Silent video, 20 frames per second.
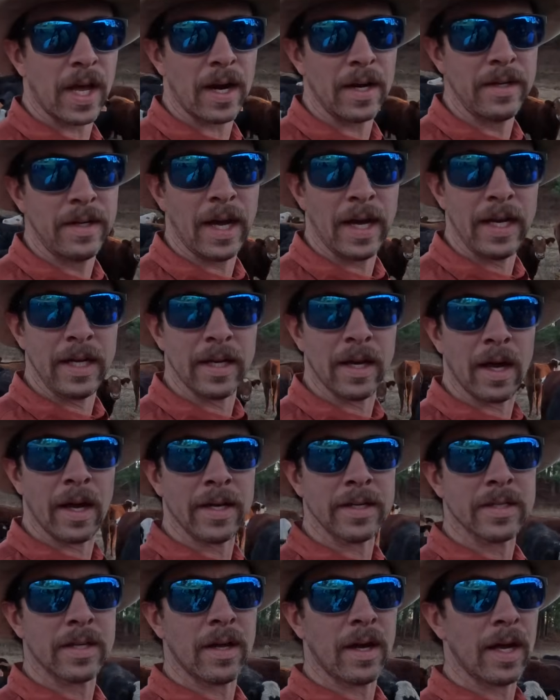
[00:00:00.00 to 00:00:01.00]
got a date
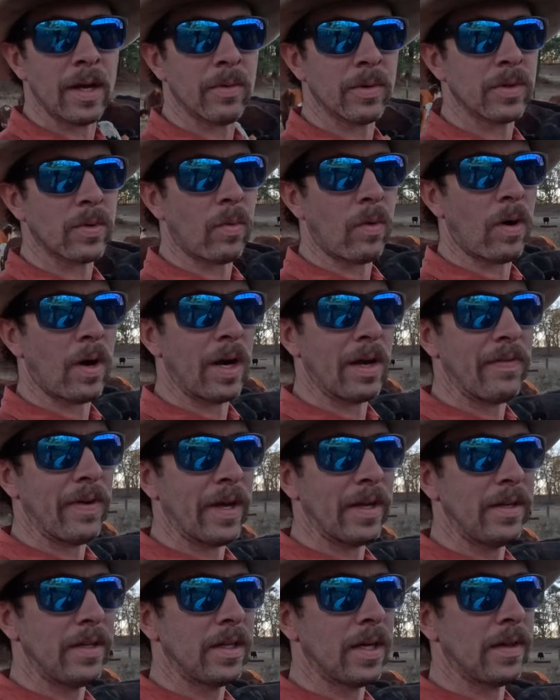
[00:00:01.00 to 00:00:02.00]
night tonight with the wife.
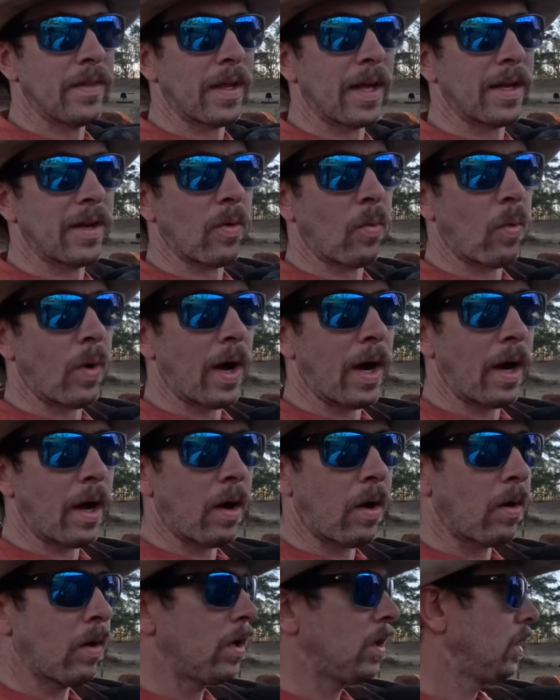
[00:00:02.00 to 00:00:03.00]
Hadn't done that in a
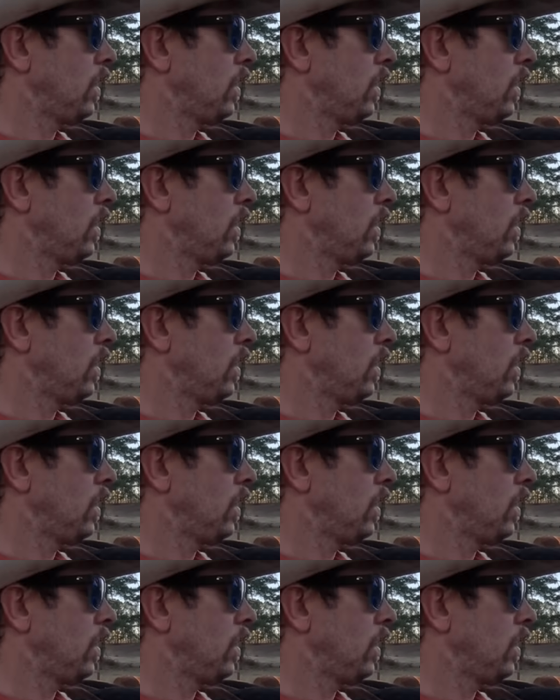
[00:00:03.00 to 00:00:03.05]
while.